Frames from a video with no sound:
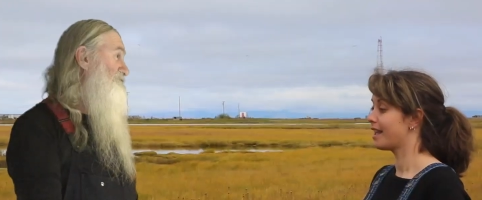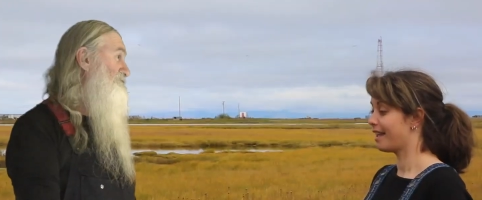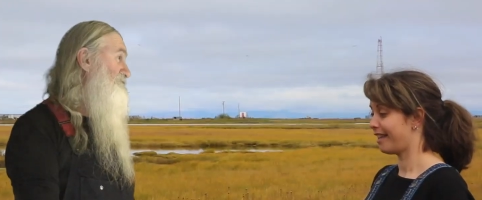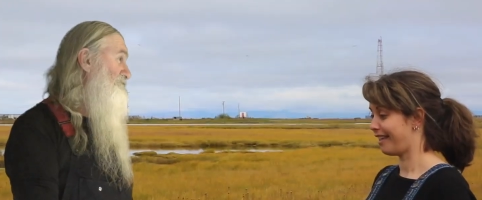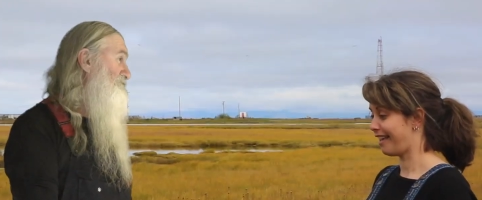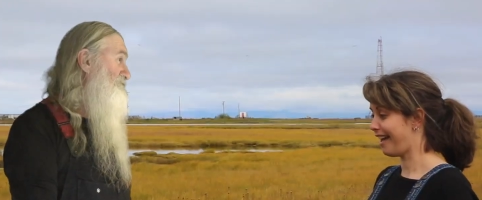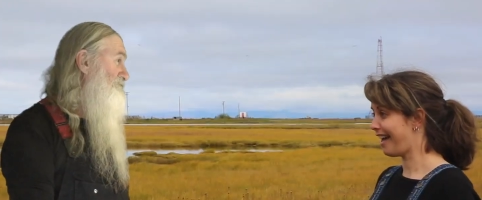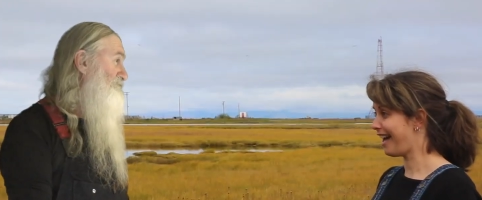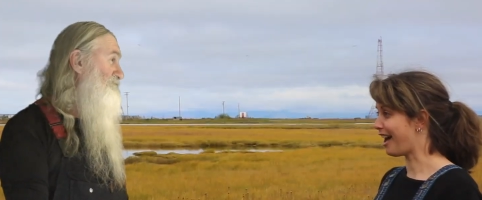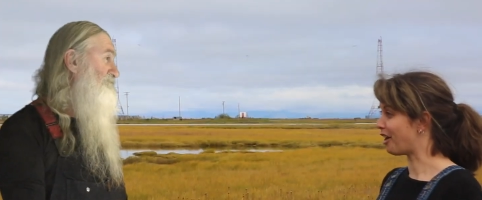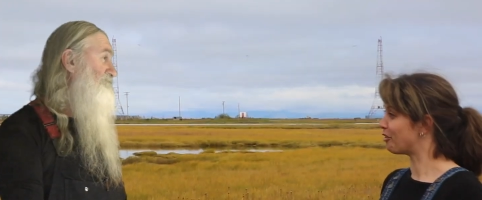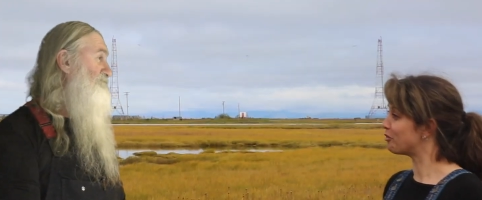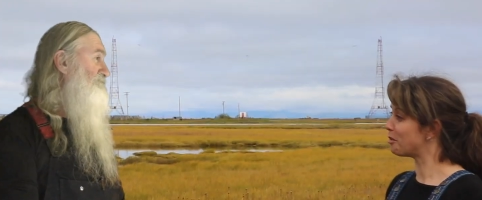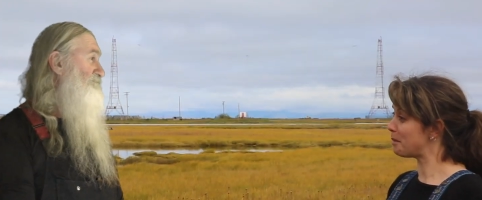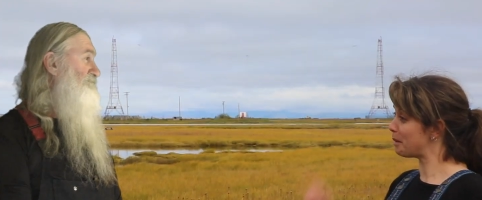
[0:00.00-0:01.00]
Speaker 1: Yeah,
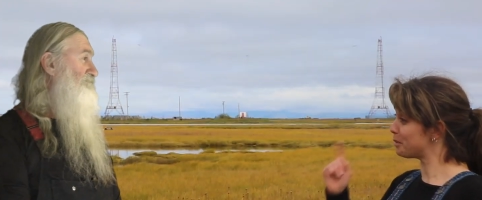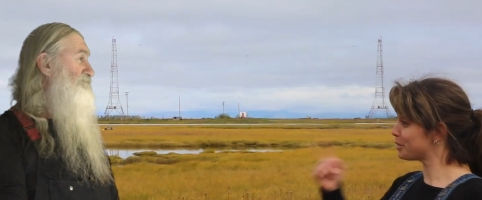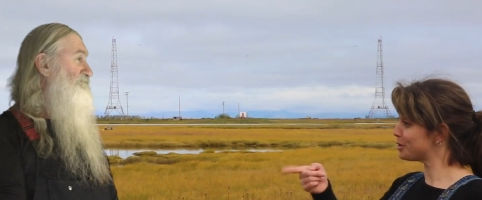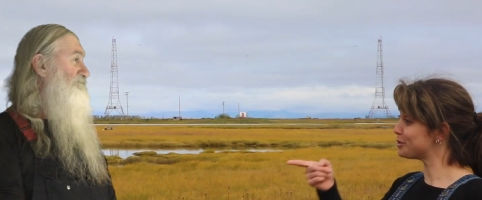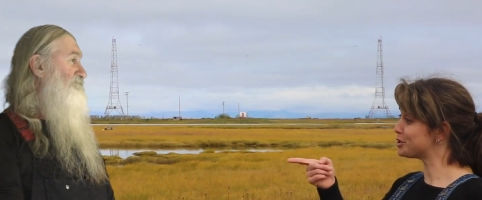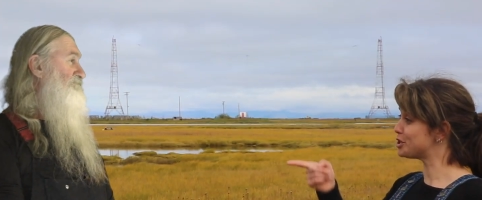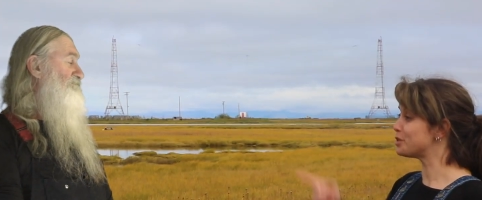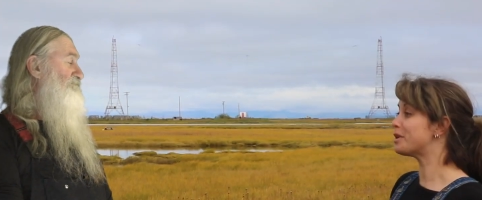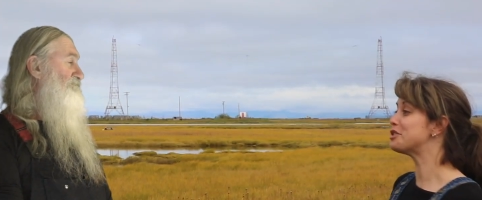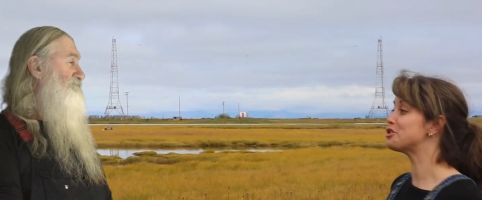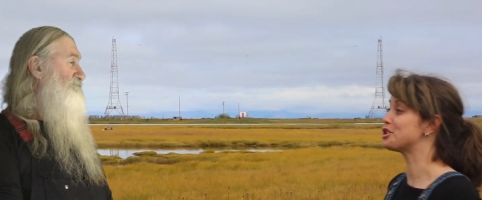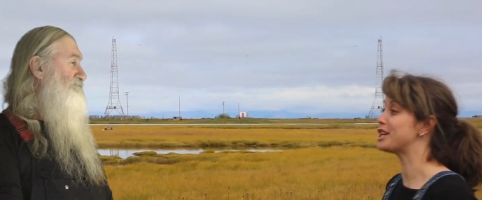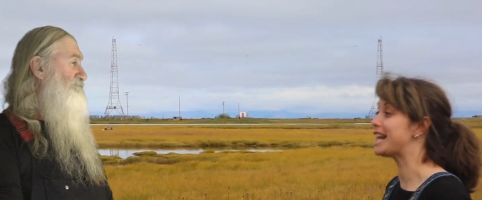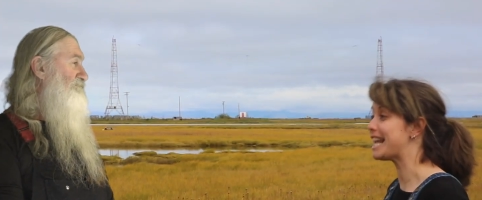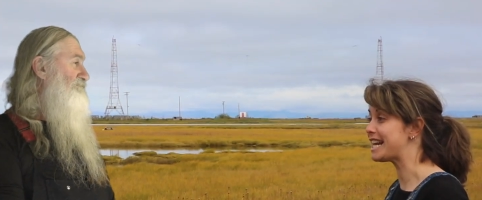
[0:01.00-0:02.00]
remember those
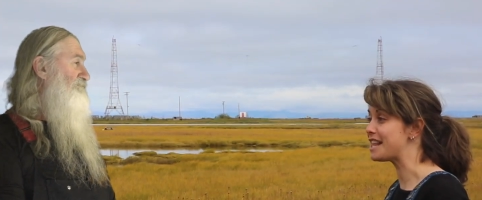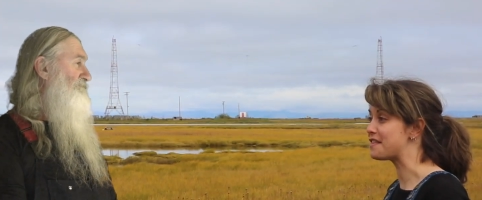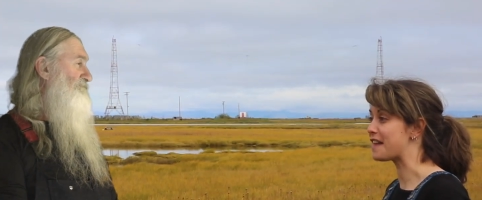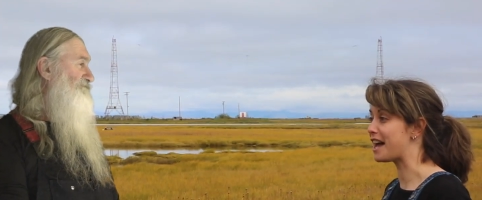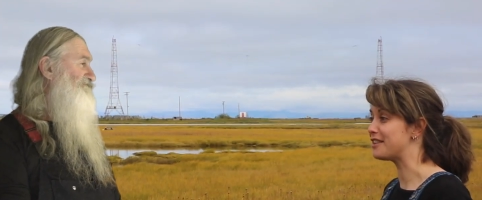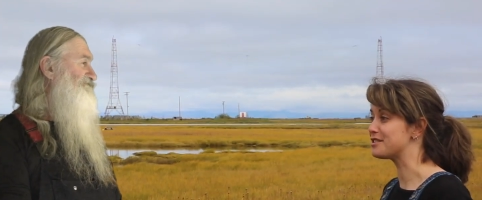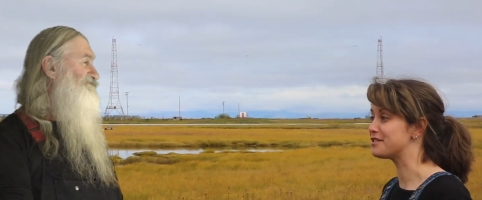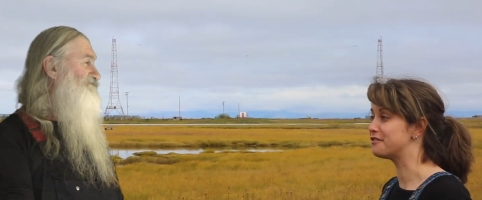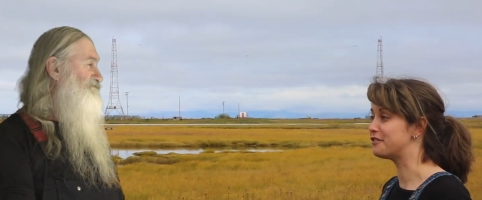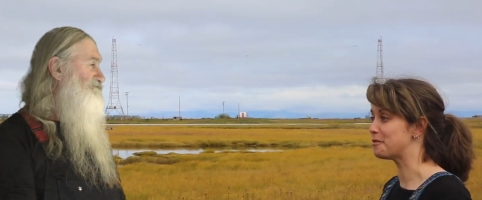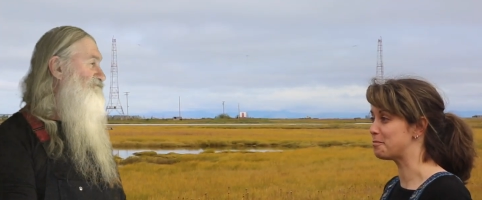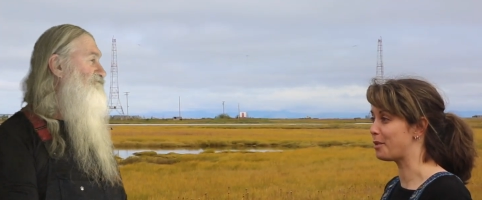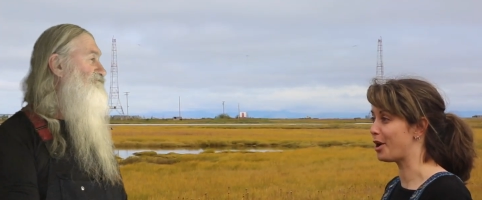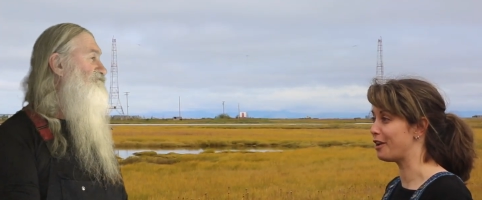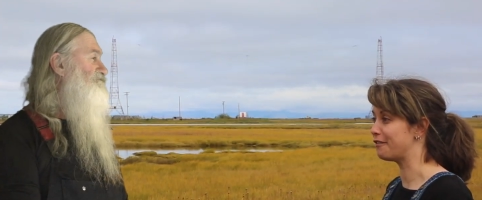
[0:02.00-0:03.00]
280,000 football